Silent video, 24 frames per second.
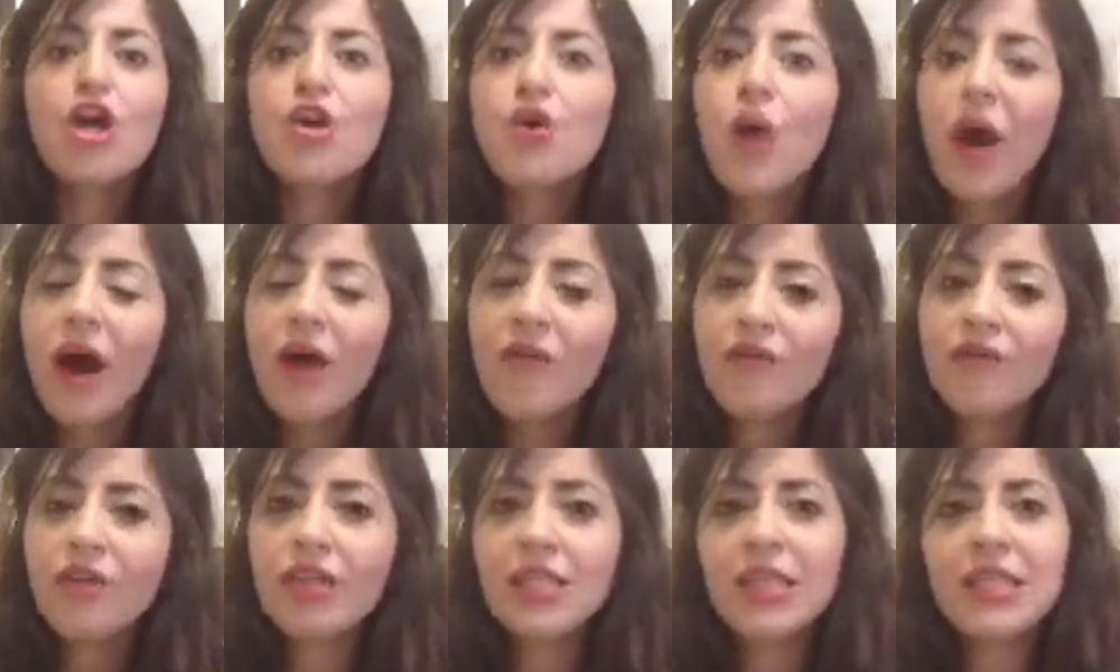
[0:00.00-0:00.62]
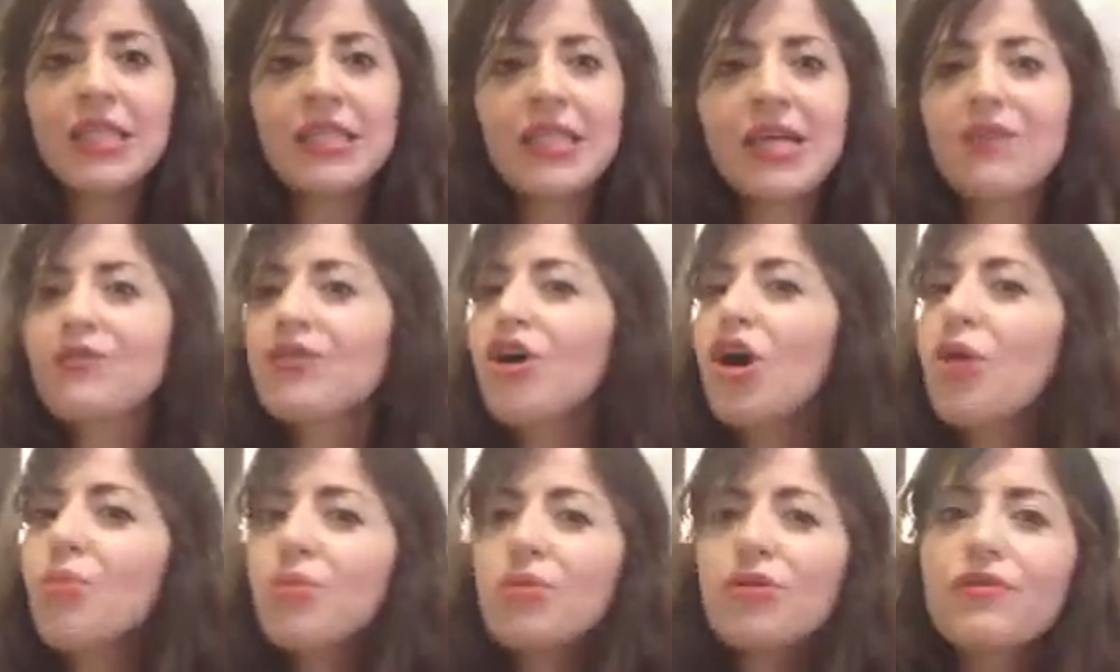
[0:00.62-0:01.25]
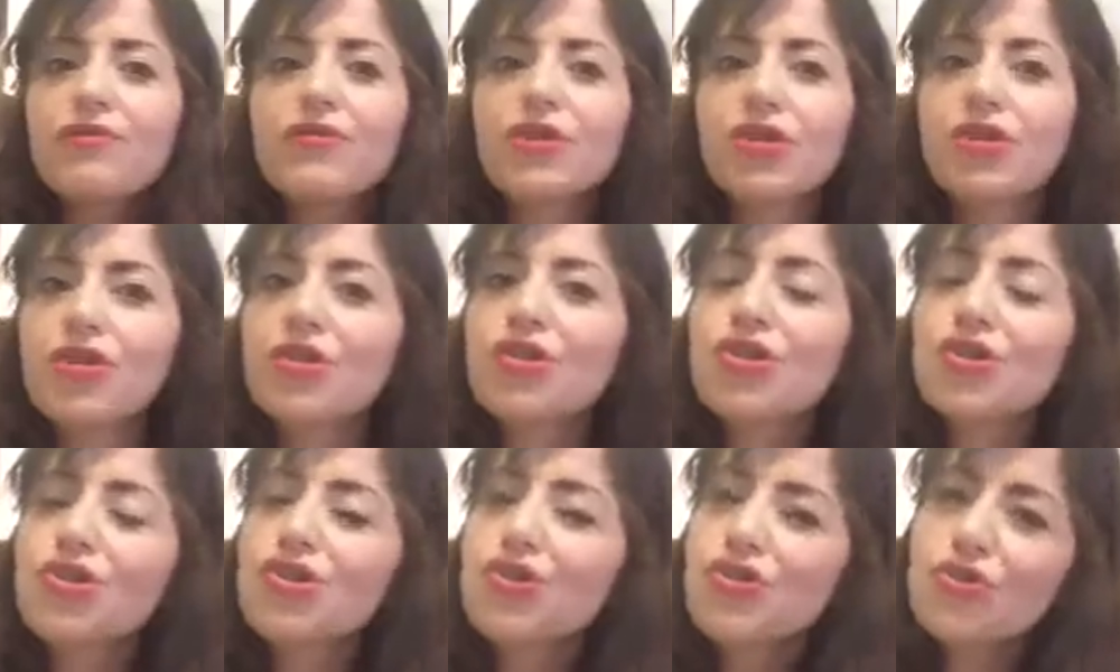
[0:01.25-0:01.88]
You have to at least have a couple of the
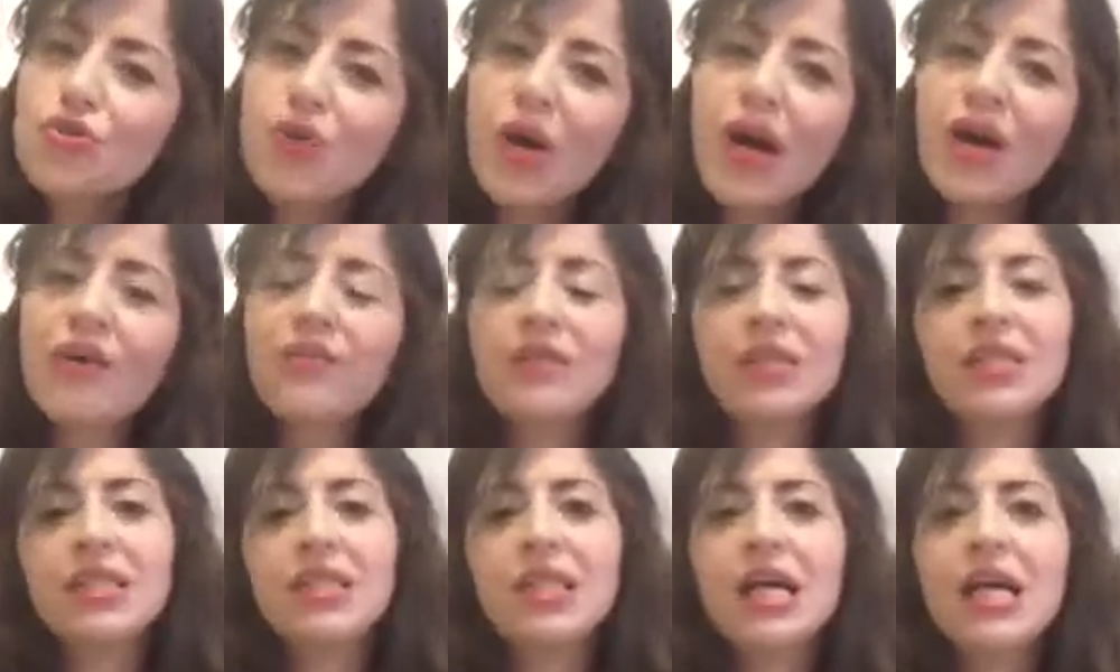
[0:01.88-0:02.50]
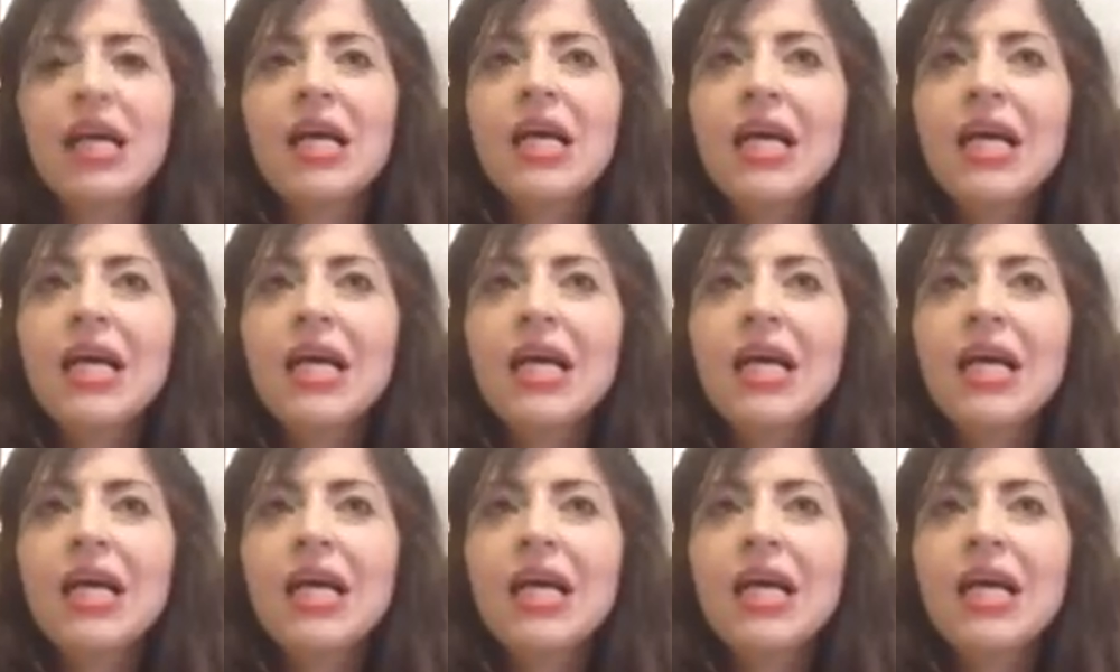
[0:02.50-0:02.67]
good 2 hours